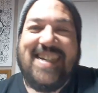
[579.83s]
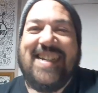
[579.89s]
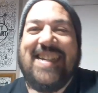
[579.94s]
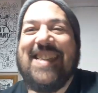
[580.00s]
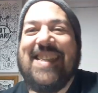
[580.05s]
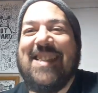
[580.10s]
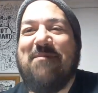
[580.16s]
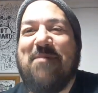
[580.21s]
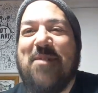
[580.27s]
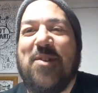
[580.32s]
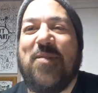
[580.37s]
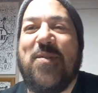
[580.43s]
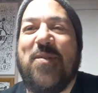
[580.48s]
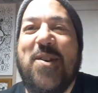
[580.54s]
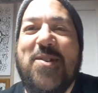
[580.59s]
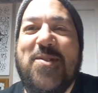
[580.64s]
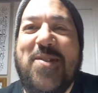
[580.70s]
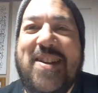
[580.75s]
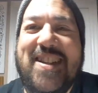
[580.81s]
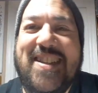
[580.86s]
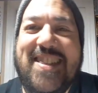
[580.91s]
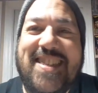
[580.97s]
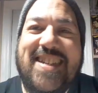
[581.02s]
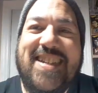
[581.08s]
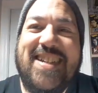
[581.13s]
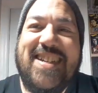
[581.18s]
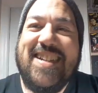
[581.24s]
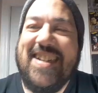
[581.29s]
It's the most frustrating
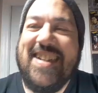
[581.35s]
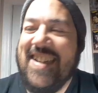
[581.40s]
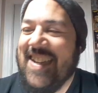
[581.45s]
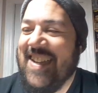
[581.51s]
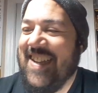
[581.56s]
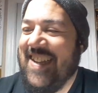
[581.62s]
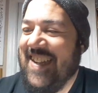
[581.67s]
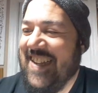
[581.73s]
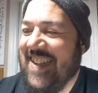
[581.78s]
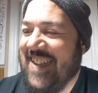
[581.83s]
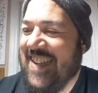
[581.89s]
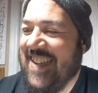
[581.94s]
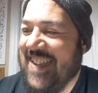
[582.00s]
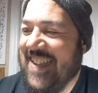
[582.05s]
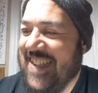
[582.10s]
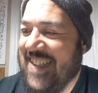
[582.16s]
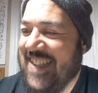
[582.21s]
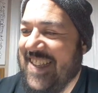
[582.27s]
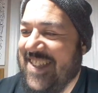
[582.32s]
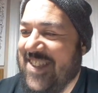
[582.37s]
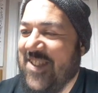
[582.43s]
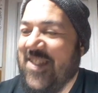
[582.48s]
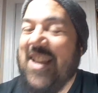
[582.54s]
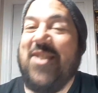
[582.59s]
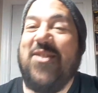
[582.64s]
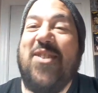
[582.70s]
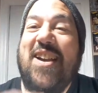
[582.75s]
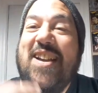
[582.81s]
thing. So
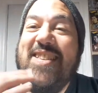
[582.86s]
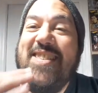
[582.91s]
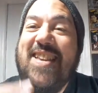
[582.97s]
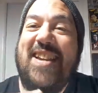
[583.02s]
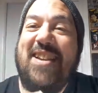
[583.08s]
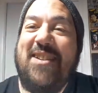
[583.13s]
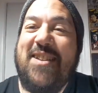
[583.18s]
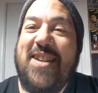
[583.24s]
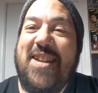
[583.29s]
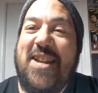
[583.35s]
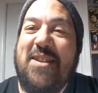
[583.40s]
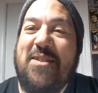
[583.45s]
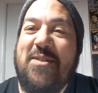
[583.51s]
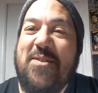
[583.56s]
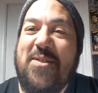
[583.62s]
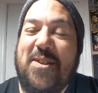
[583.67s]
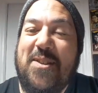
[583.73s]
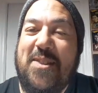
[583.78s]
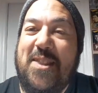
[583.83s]
that's why I say it, you know,